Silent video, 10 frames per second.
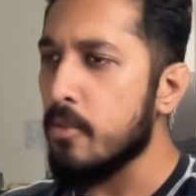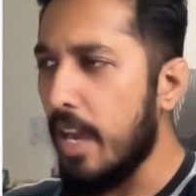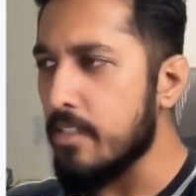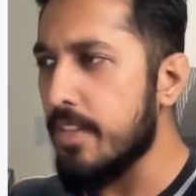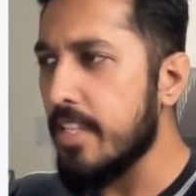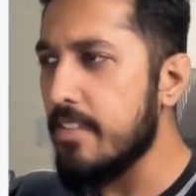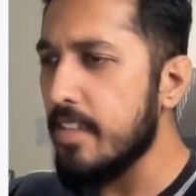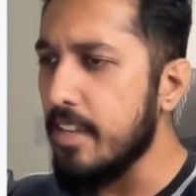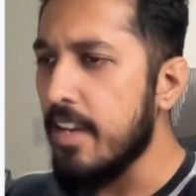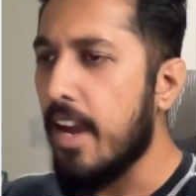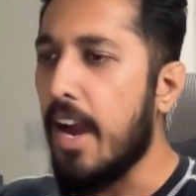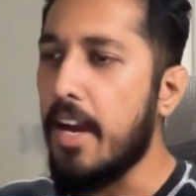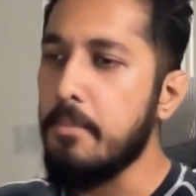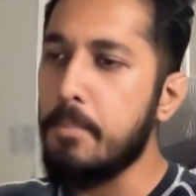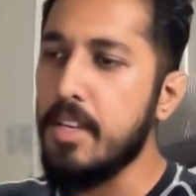as we can see,
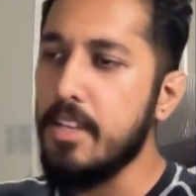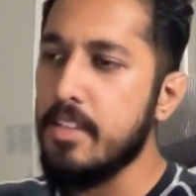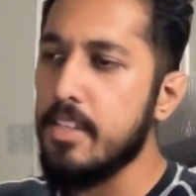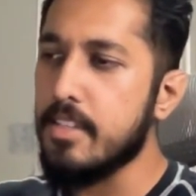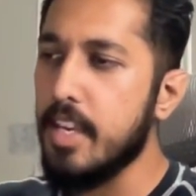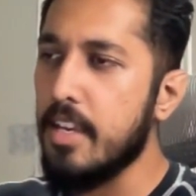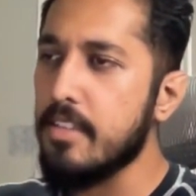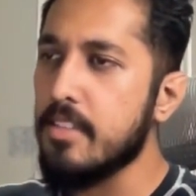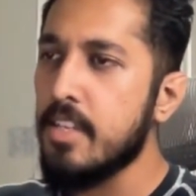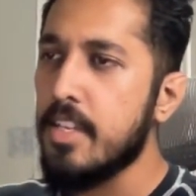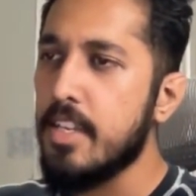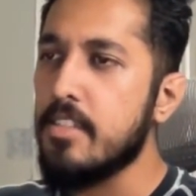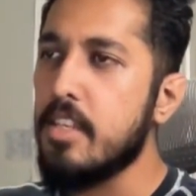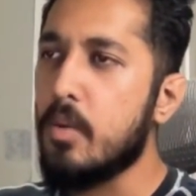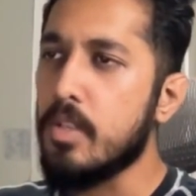Rp in this case
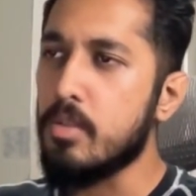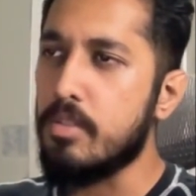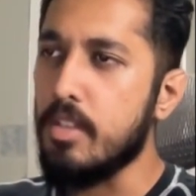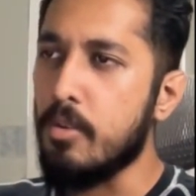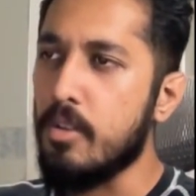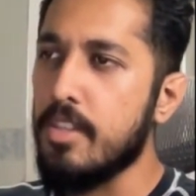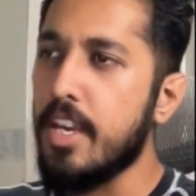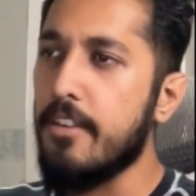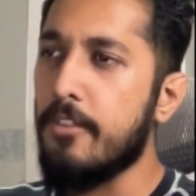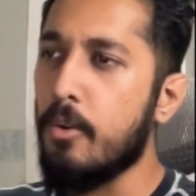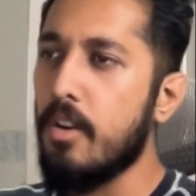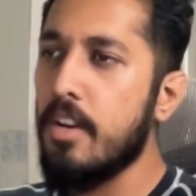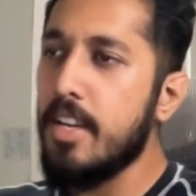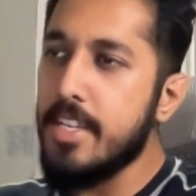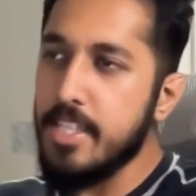is equals to 0. Therefore,
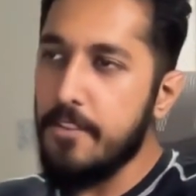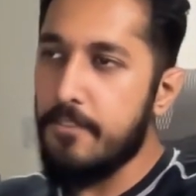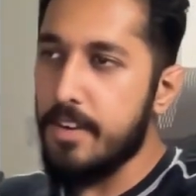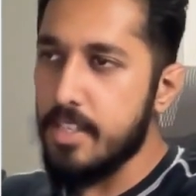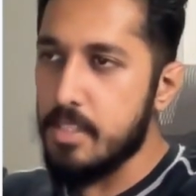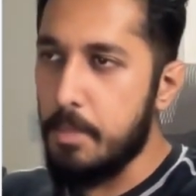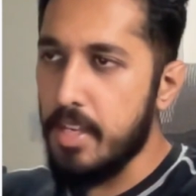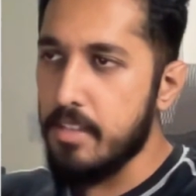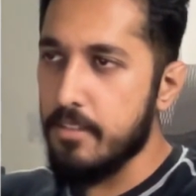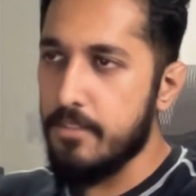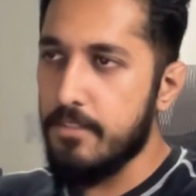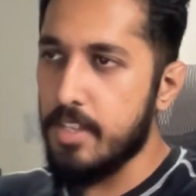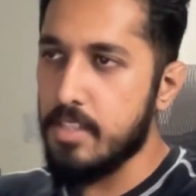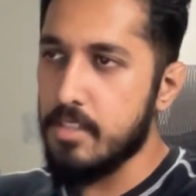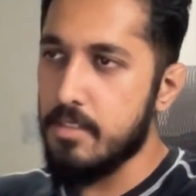the
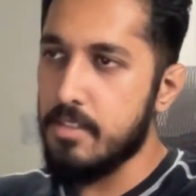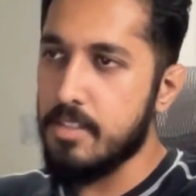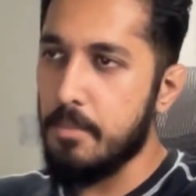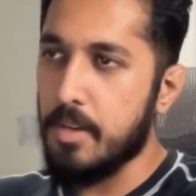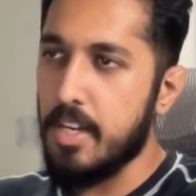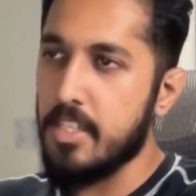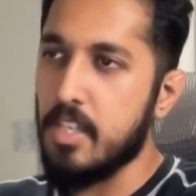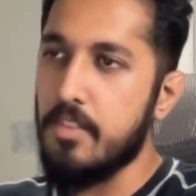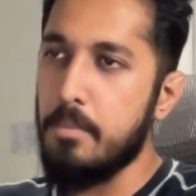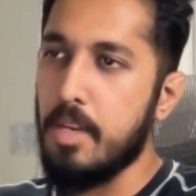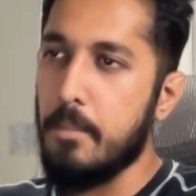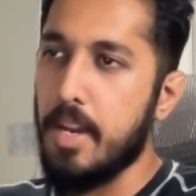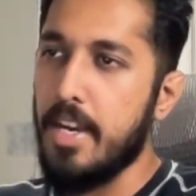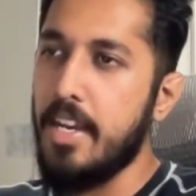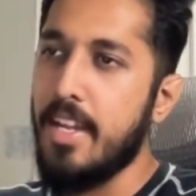first subcondition will be
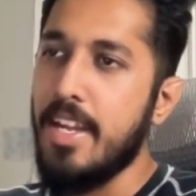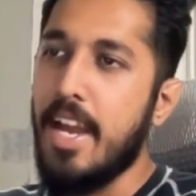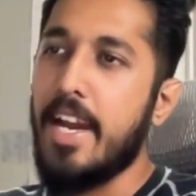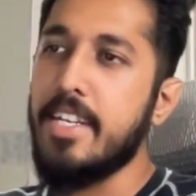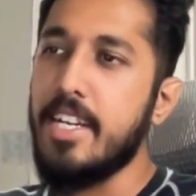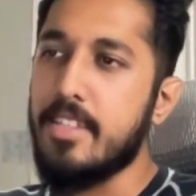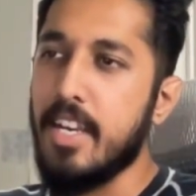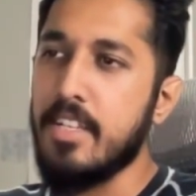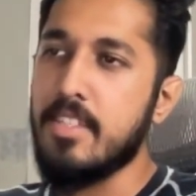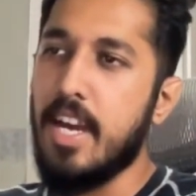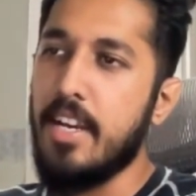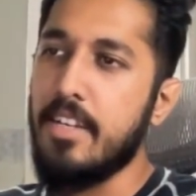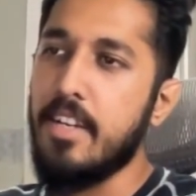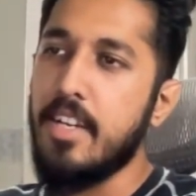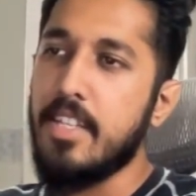applied, and it says that
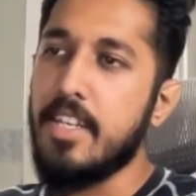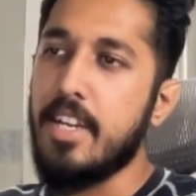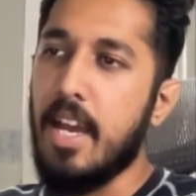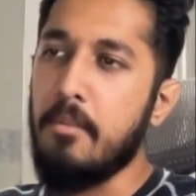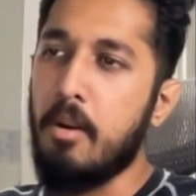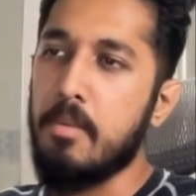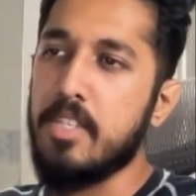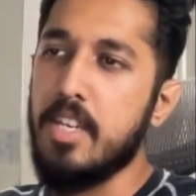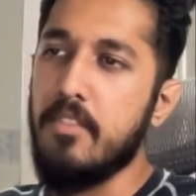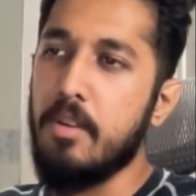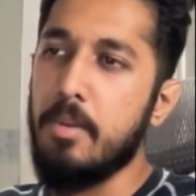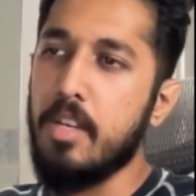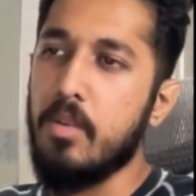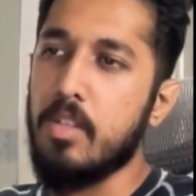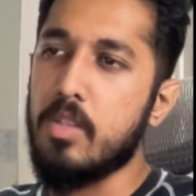the time complexity will be
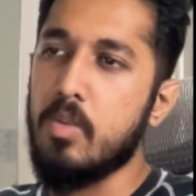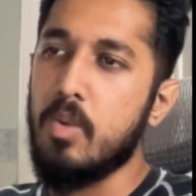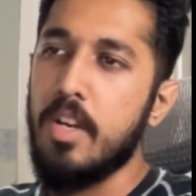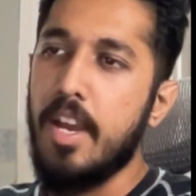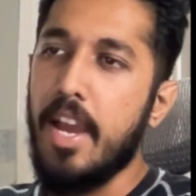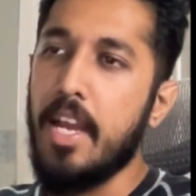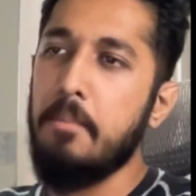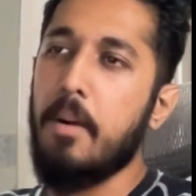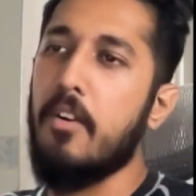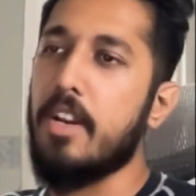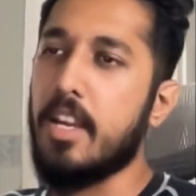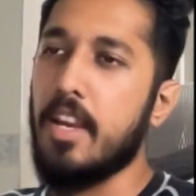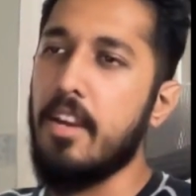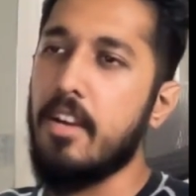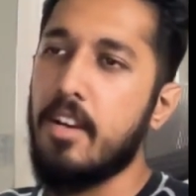equals to n power
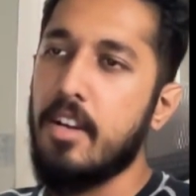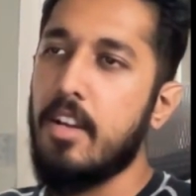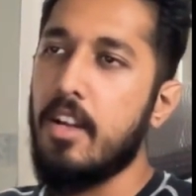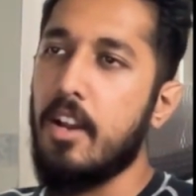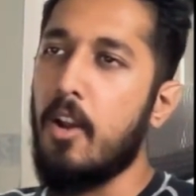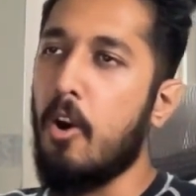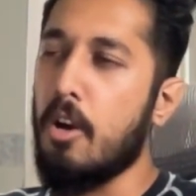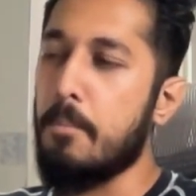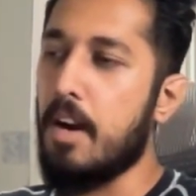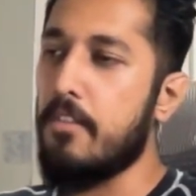k log